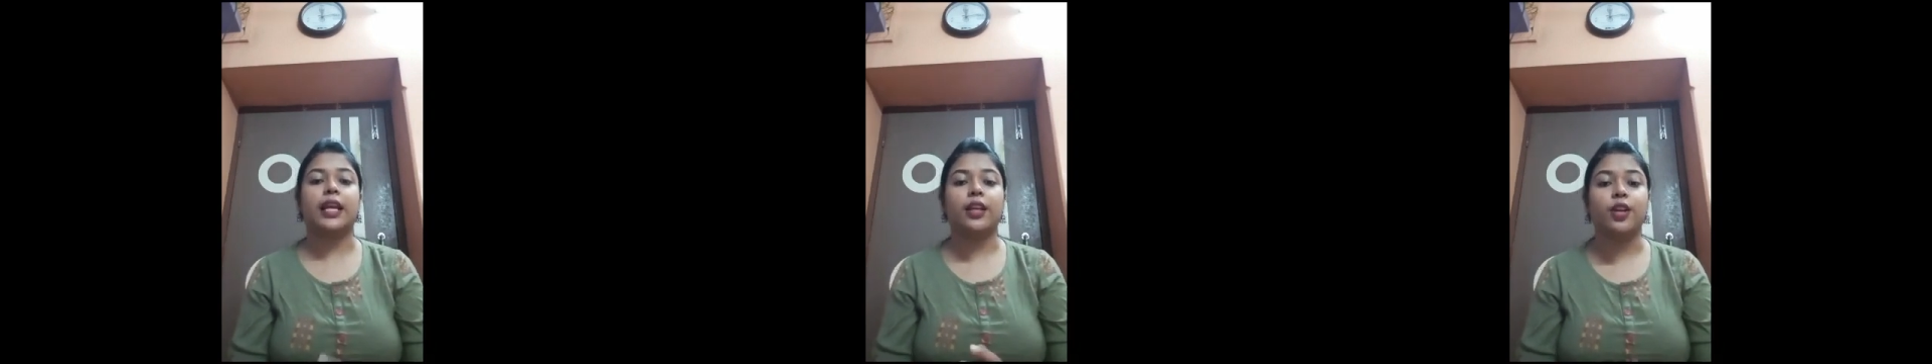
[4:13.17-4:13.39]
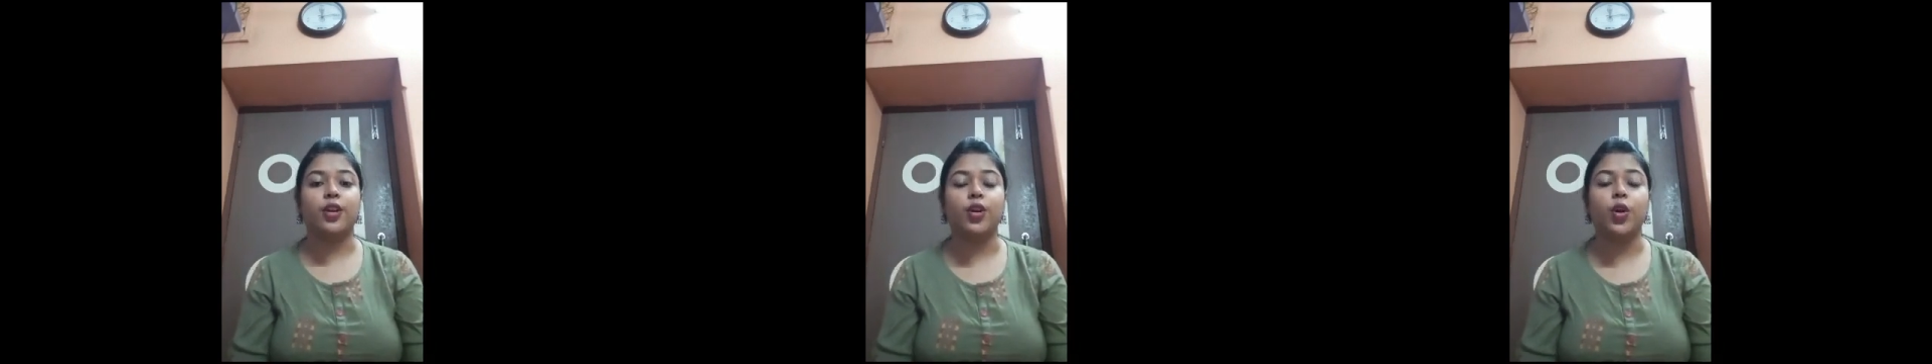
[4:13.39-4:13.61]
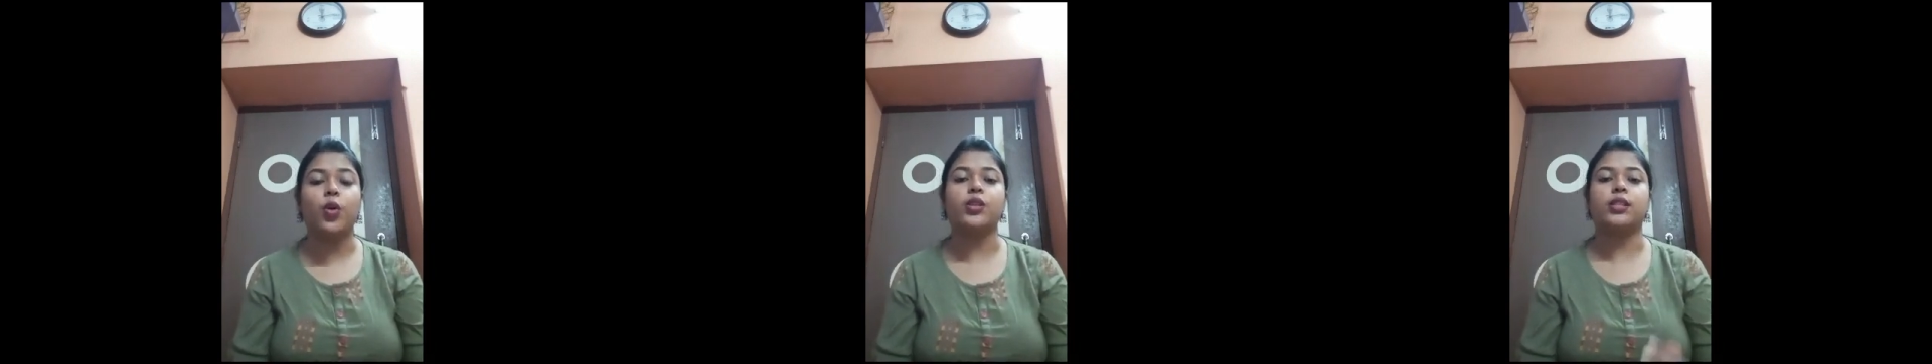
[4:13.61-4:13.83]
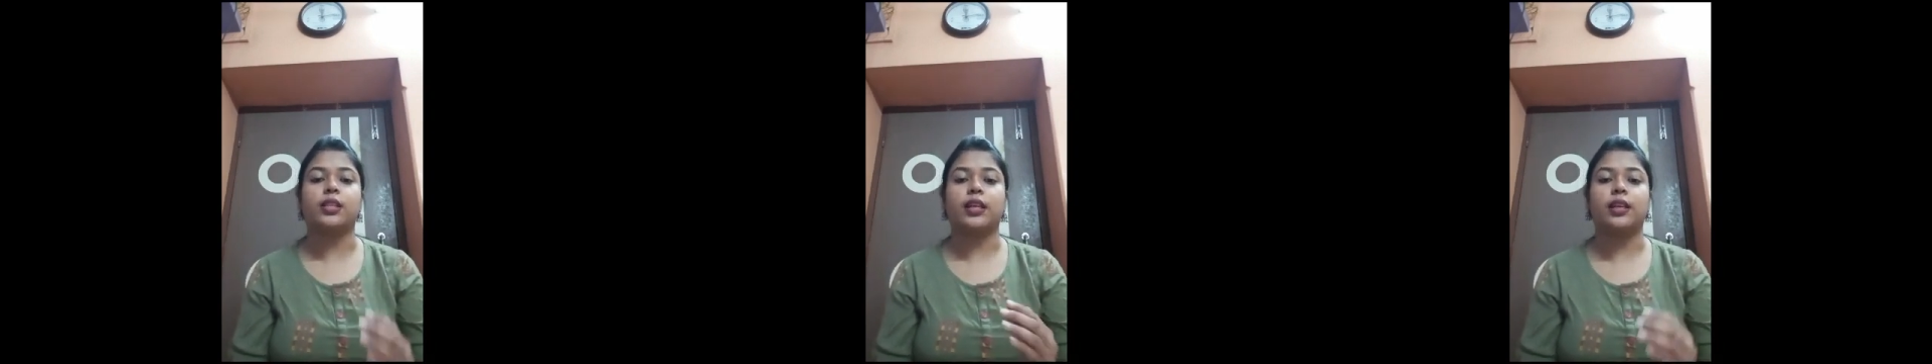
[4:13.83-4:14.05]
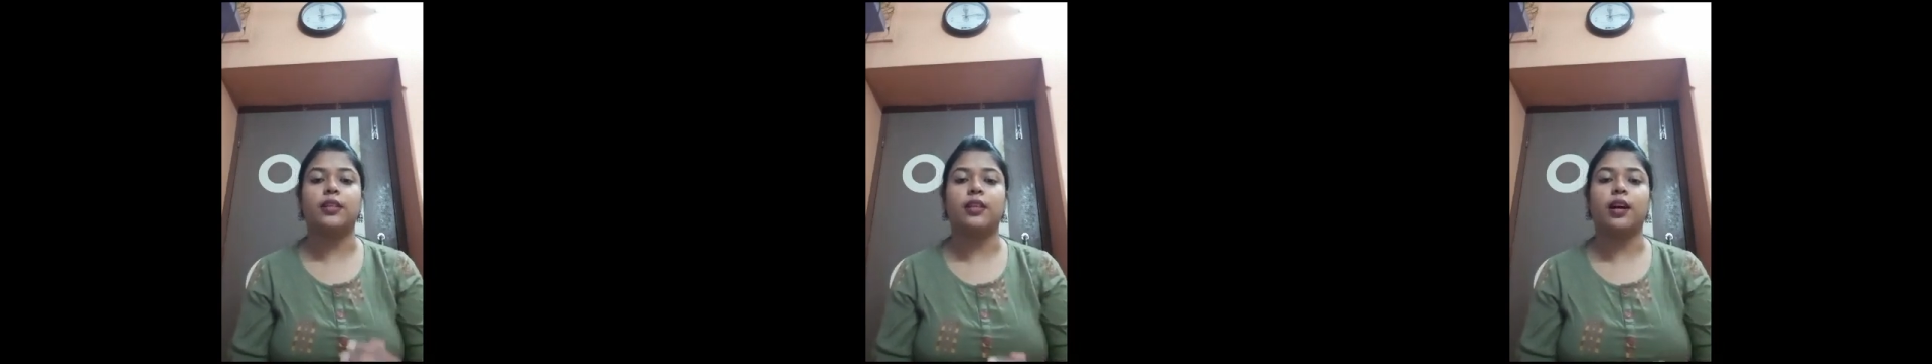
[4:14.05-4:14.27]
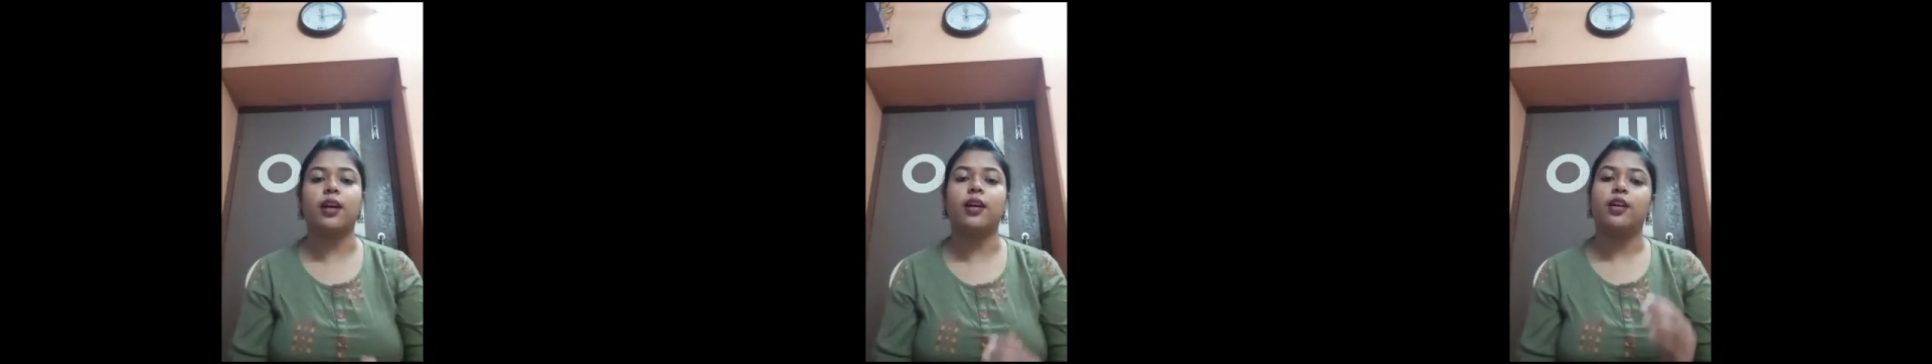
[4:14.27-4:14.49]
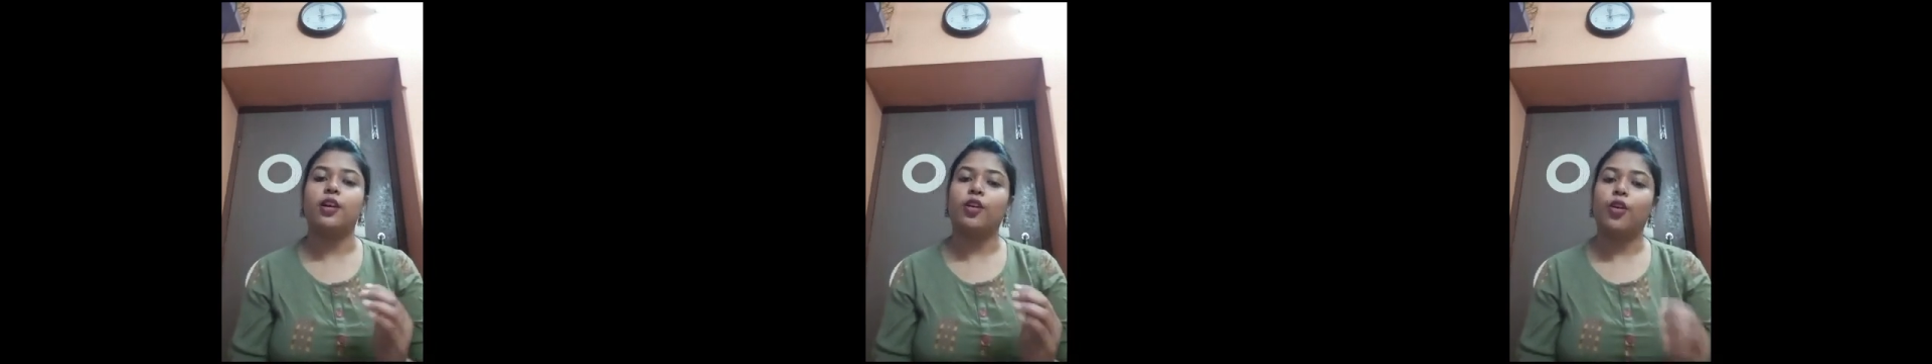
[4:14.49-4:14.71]
enclosed in
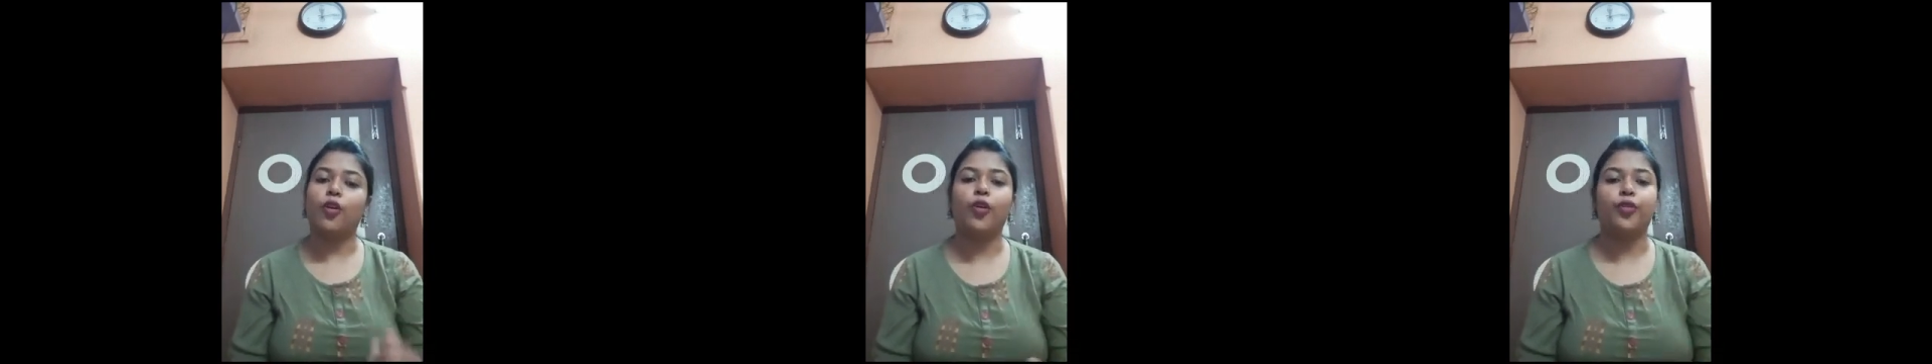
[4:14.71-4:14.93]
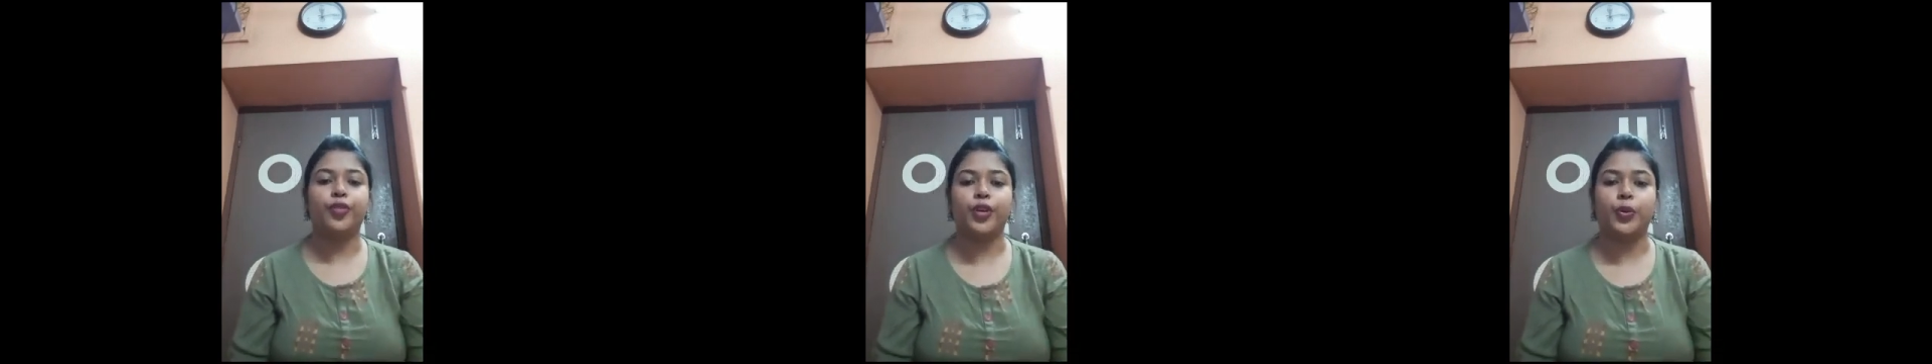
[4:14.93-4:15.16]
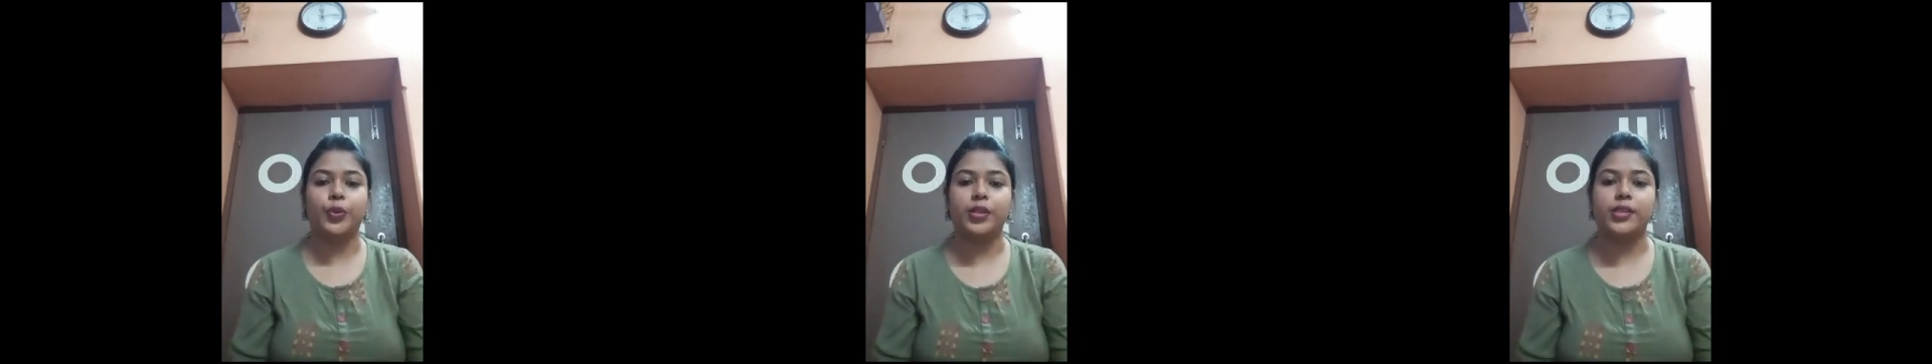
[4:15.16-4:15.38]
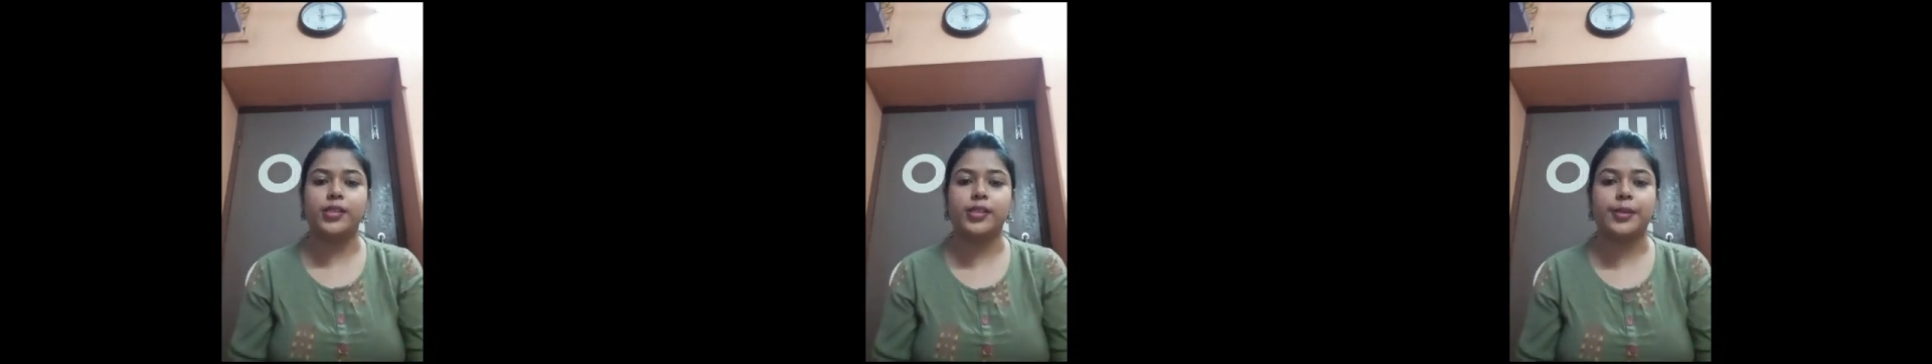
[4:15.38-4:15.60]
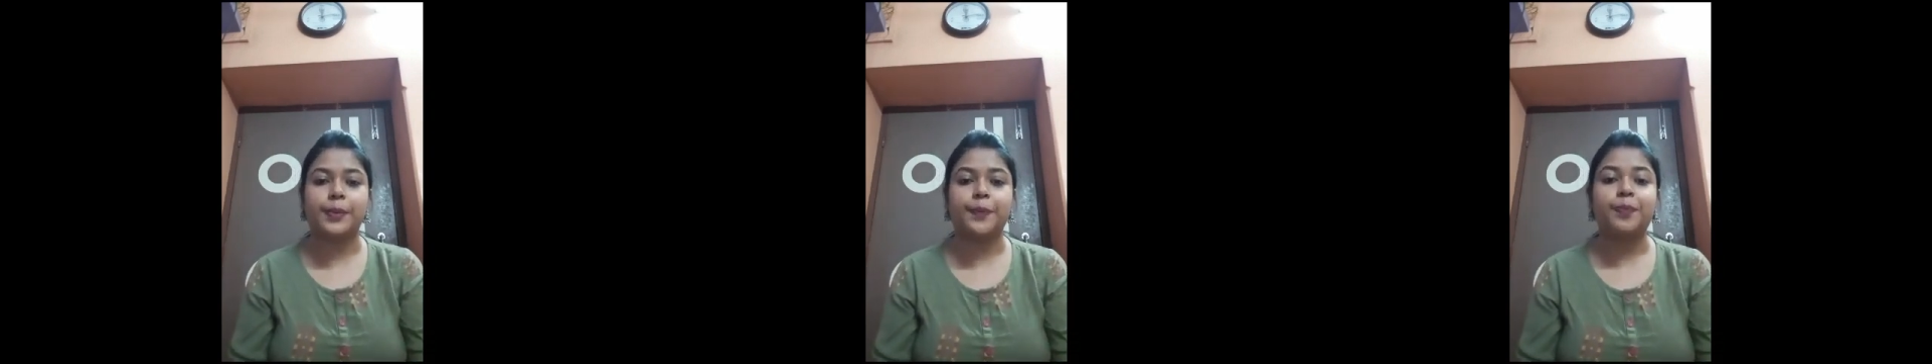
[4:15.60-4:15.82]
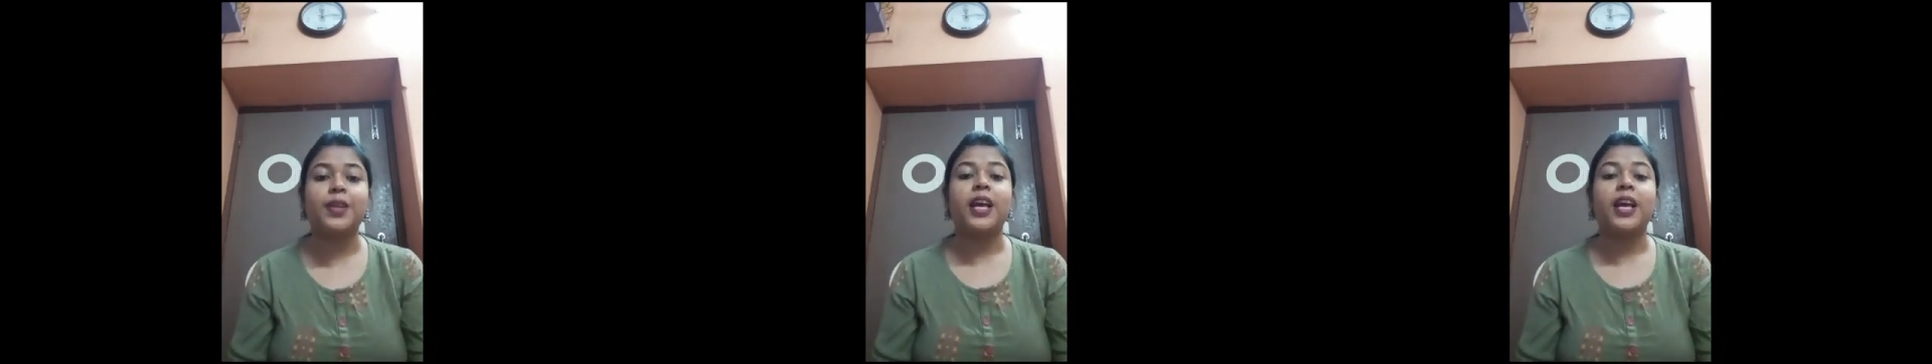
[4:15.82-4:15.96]
the ovules.